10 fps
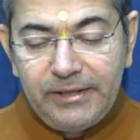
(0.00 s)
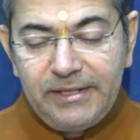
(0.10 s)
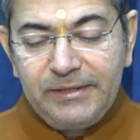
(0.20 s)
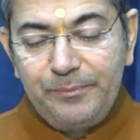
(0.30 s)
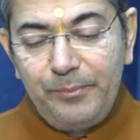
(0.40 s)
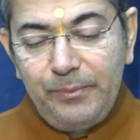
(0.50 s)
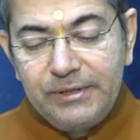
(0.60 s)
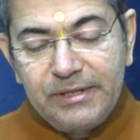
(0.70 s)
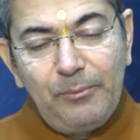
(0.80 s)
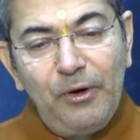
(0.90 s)
this
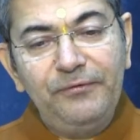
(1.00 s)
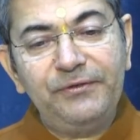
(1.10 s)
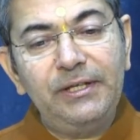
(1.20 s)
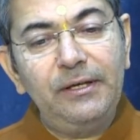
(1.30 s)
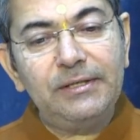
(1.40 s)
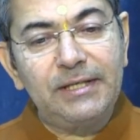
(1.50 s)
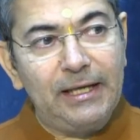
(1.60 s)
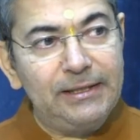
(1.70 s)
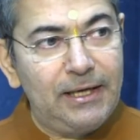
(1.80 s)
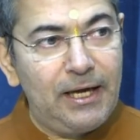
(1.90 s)
some of the
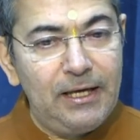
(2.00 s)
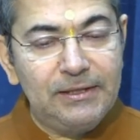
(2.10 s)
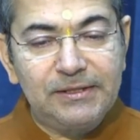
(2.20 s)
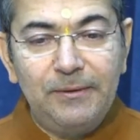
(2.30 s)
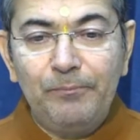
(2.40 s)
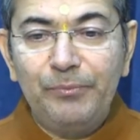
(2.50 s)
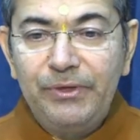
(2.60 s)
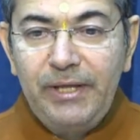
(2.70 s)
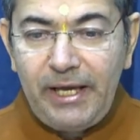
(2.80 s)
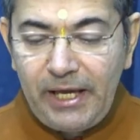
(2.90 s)
sadhakas
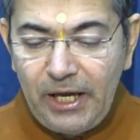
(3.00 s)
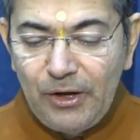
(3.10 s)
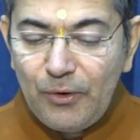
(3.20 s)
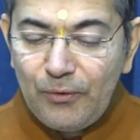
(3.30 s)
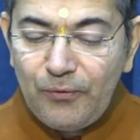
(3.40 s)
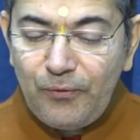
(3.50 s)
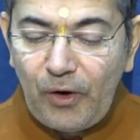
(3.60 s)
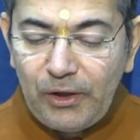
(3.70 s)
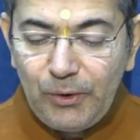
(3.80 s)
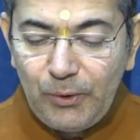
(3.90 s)
they
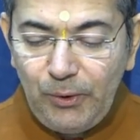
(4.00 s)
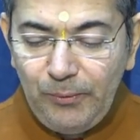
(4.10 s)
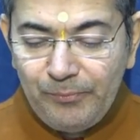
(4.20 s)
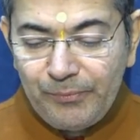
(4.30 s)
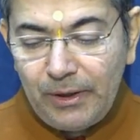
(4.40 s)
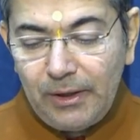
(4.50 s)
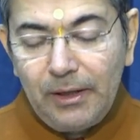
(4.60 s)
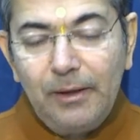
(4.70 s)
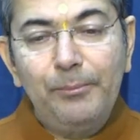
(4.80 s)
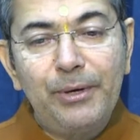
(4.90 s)
follow
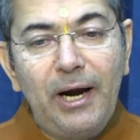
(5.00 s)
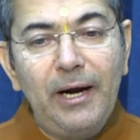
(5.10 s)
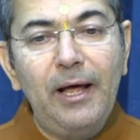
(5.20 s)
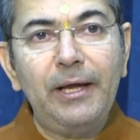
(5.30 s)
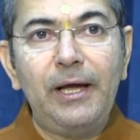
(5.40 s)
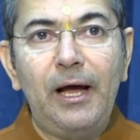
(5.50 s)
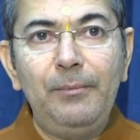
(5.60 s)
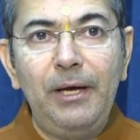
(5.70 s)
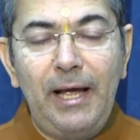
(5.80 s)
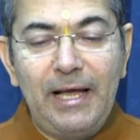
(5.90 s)

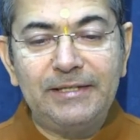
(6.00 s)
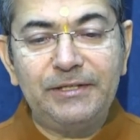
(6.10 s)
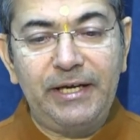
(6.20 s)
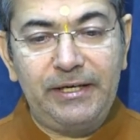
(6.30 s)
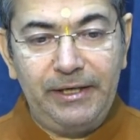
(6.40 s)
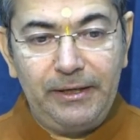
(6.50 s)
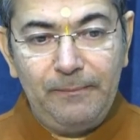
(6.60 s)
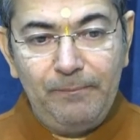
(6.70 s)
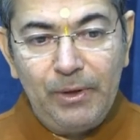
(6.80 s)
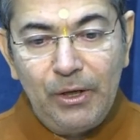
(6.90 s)
pranayama as a technique.
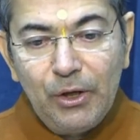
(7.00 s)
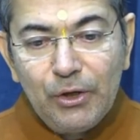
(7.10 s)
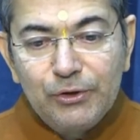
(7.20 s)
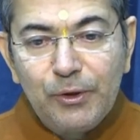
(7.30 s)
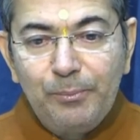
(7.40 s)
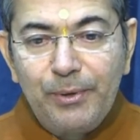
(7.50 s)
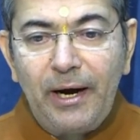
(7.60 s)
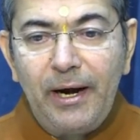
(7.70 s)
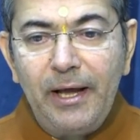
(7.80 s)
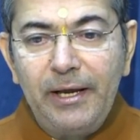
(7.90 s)
So
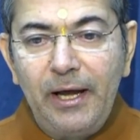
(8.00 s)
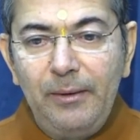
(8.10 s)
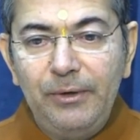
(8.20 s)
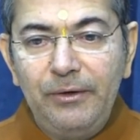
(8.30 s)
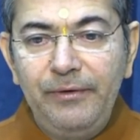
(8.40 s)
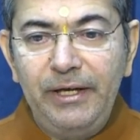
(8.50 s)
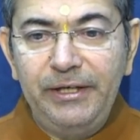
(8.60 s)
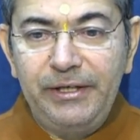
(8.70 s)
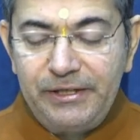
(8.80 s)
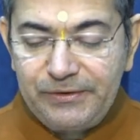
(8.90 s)
pranayama when
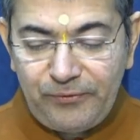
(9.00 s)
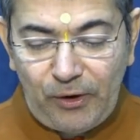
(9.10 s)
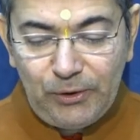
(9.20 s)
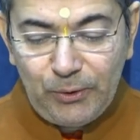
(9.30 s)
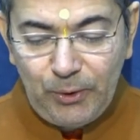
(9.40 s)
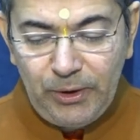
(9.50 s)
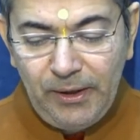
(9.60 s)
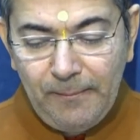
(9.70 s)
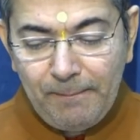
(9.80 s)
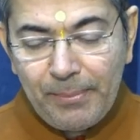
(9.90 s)
it is
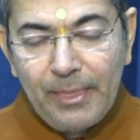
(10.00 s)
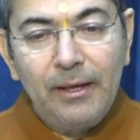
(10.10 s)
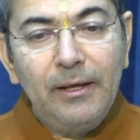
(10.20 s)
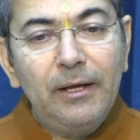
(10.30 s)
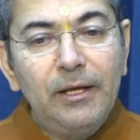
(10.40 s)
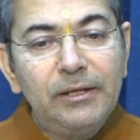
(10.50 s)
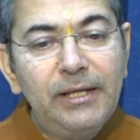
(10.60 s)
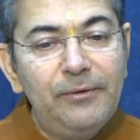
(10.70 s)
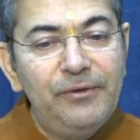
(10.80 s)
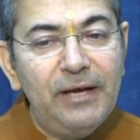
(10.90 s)
followed,
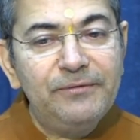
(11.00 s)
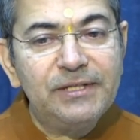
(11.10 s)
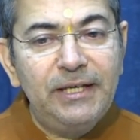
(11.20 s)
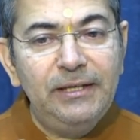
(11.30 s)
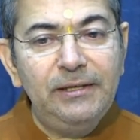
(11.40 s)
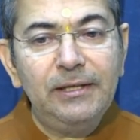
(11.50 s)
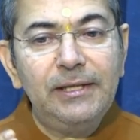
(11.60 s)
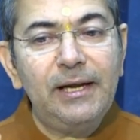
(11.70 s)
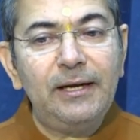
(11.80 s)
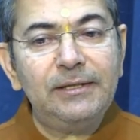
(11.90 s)
they, we have seen
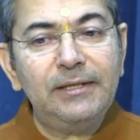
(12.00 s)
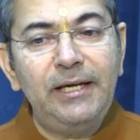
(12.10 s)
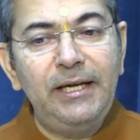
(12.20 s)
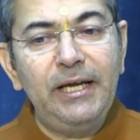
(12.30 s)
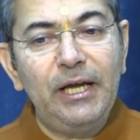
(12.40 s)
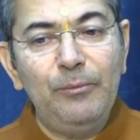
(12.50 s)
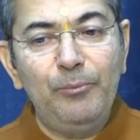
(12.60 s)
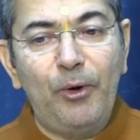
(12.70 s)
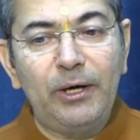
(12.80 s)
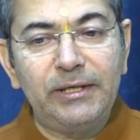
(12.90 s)
there are three
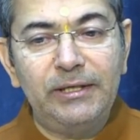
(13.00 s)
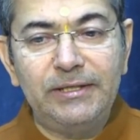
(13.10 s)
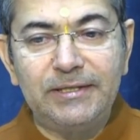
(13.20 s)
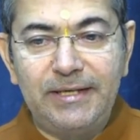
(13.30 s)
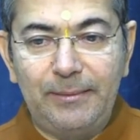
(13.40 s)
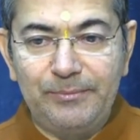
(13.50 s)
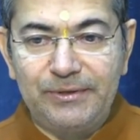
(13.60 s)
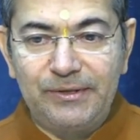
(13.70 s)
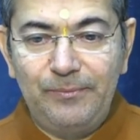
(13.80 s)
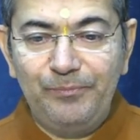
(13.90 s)
important
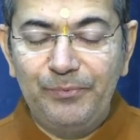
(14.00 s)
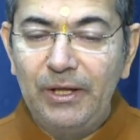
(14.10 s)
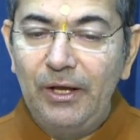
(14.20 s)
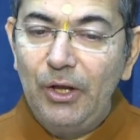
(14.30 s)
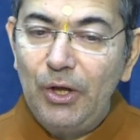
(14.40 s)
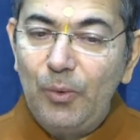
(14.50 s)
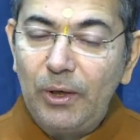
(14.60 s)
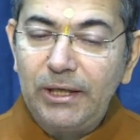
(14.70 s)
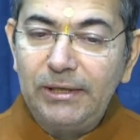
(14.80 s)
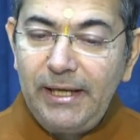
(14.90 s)
steps.
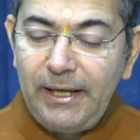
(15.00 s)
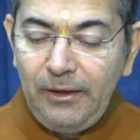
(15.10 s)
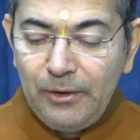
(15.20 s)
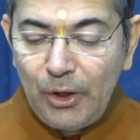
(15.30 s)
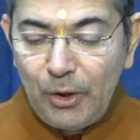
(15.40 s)
What are they?